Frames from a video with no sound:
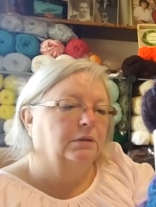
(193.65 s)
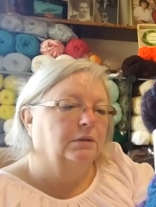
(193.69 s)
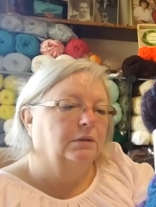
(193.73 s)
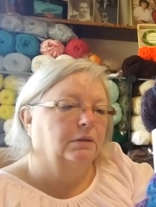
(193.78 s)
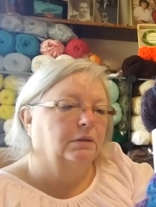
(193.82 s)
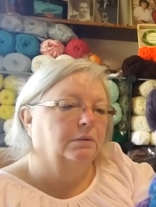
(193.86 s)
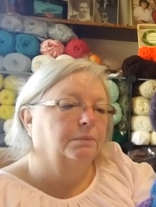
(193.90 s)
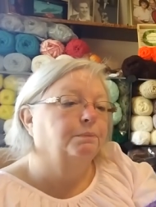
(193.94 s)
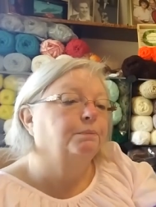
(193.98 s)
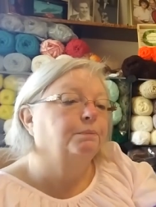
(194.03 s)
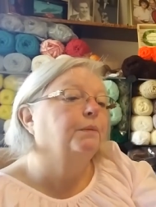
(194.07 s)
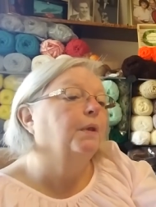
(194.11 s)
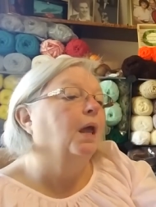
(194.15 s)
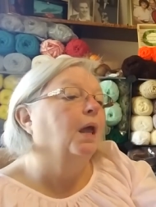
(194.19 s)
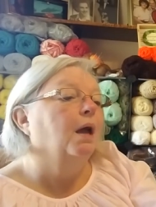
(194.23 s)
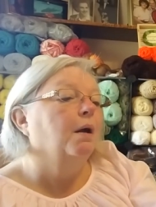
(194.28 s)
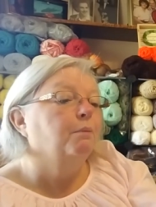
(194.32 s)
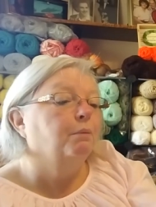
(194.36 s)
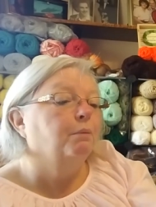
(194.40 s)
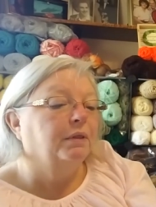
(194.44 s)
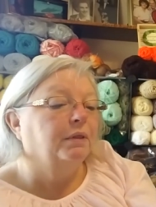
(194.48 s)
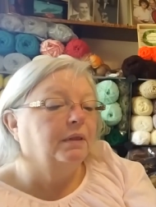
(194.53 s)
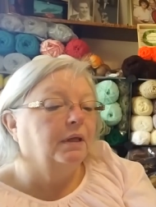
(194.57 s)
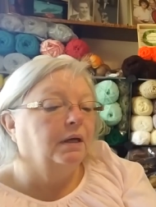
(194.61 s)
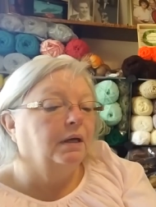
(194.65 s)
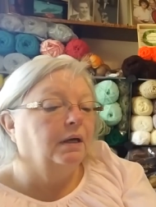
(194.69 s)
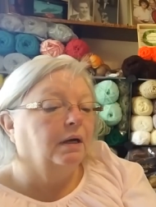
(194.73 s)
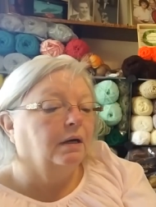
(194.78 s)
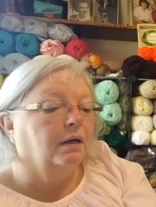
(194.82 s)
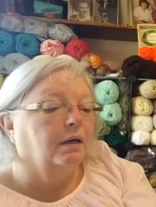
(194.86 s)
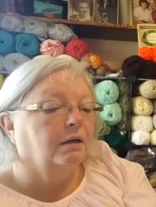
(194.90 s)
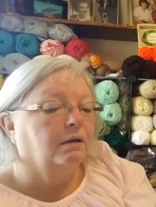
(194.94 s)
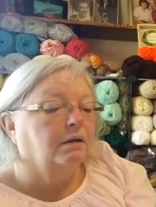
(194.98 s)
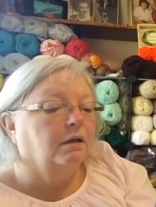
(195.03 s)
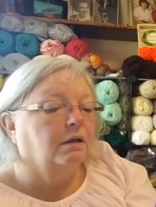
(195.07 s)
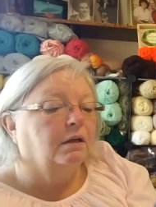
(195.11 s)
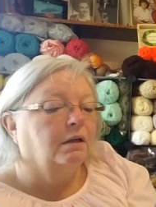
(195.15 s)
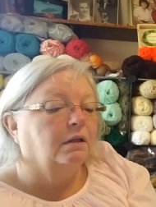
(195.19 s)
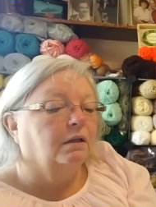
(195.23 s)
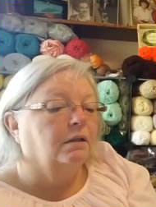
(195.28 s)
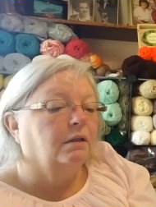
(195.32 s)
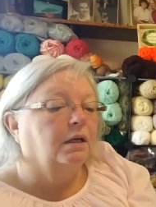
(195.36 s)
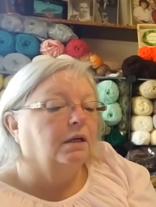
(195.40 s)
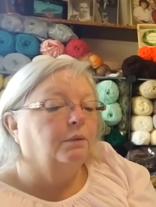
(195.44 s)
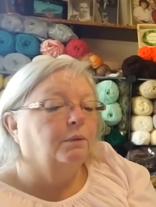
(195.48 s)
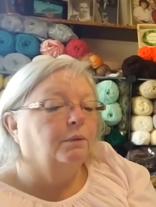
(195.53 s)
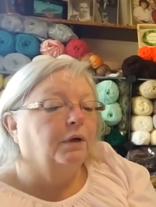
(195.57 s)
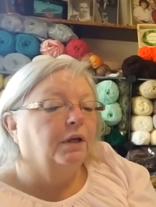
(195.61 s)
So, but they are a
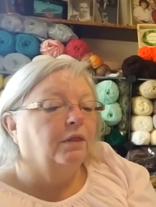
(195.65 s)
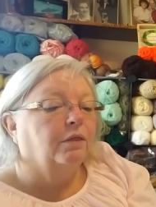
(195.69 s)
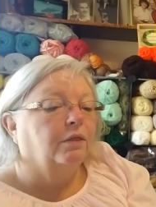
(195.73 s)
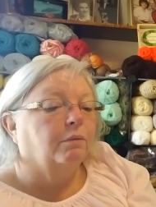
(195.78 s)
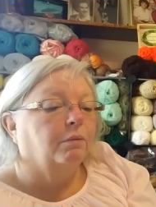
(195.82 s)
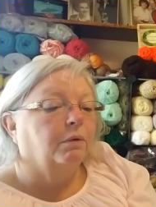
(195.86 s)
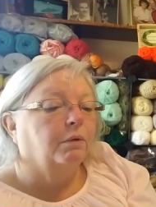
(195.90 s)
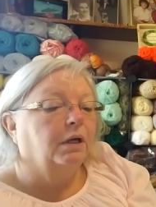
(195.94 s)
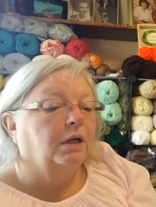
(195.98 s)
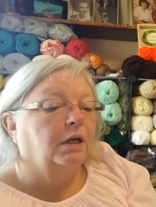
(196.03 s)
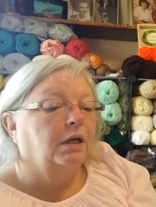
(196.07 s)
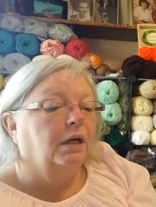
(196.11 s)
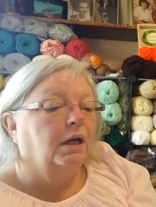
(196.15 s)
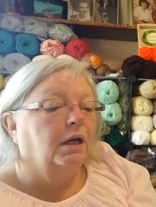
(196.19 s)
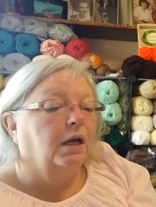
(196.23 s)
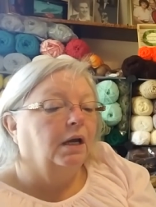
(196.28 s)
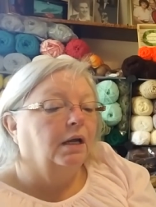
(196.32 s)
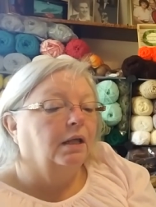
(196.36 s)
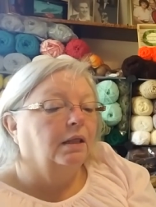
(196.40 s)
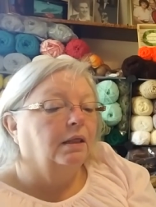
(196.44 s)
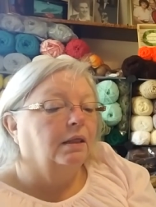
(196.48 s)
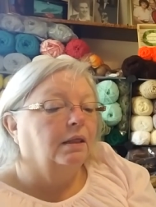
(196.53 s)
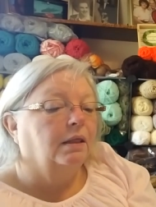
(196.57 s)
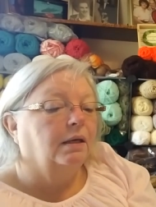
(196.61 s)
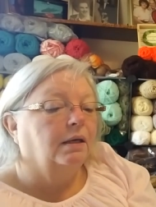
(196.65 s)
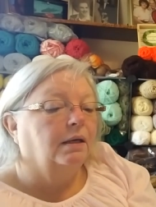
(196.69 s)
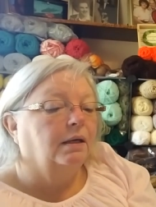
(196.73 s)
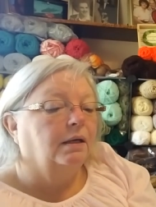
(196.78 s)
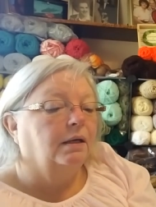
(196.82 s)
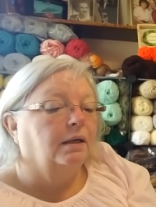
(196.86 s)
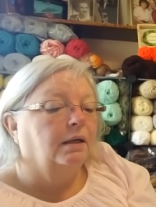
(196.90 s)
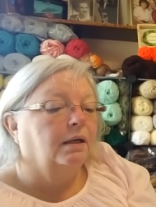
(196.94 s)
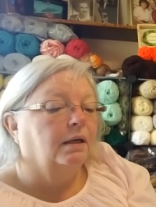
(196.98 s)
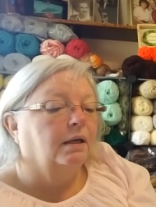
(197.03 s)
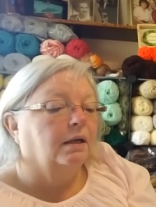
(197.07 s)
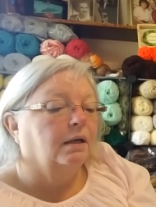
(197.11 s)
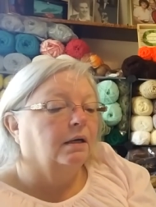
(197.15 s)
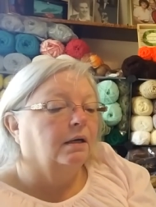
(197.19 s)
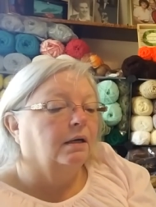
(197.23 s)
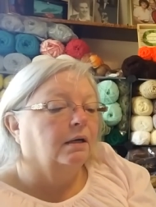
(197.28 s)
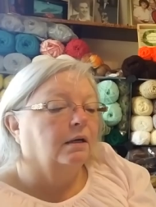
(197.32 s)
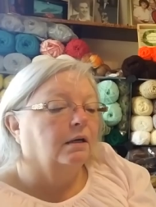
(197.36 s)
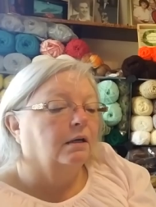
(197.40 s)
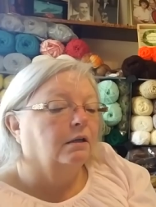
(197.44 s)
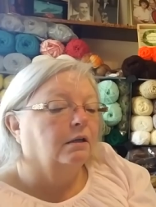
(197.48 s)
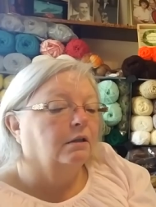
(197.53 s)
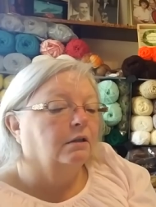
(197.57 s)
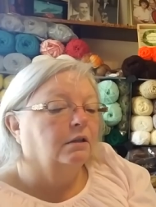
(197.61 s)
lightweight 3, and they
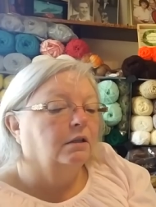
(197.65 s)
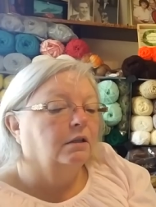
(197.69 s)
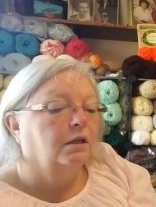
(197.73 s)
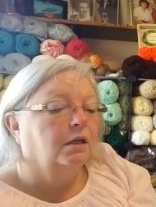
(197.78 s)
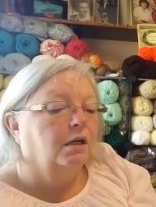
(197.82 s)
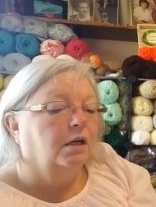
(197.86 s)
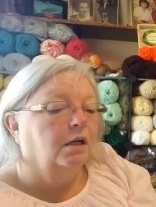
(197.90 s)
are